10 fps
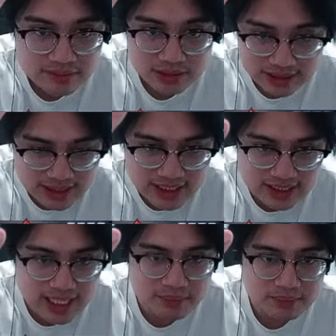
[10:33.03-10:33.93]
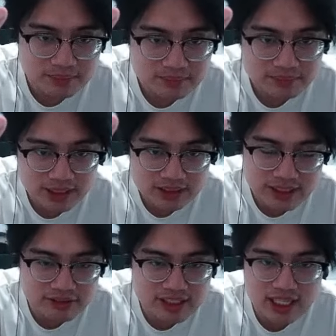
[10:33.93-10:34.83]
It's not the same. It's
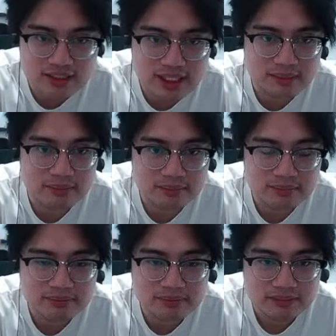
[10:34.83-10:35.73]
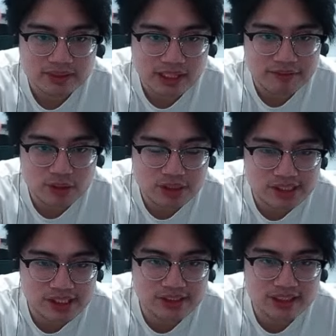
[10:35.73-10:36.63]
definitely not the same. Even though
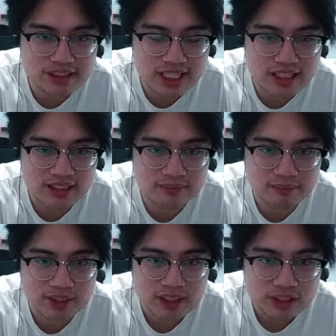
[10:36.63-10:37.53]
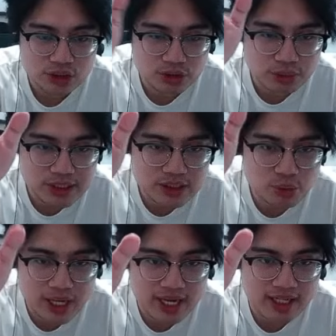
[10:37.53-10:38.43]
Sicilian is scaling. So the reason
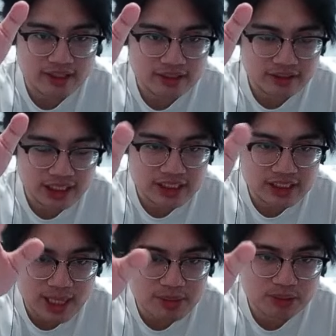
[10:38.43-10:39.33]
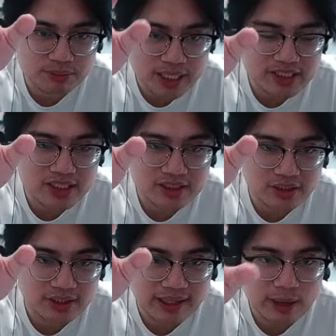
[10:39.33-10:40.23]
why these types of mages
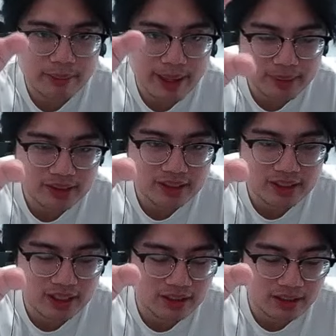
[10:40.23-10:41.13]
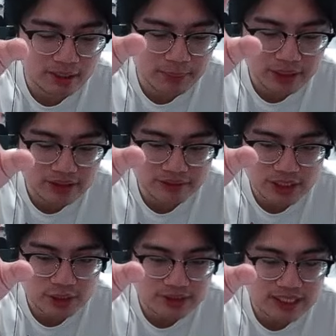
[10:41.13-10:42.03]
are now popular are because of
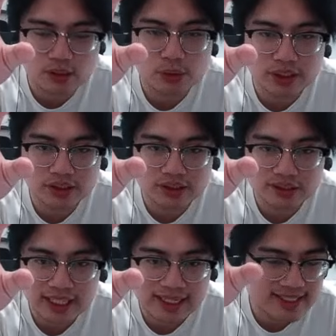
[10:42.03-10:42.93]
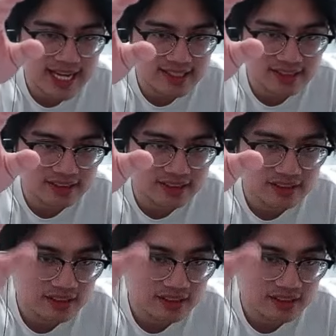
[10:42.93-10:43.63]
heroes like Lucas and assassins.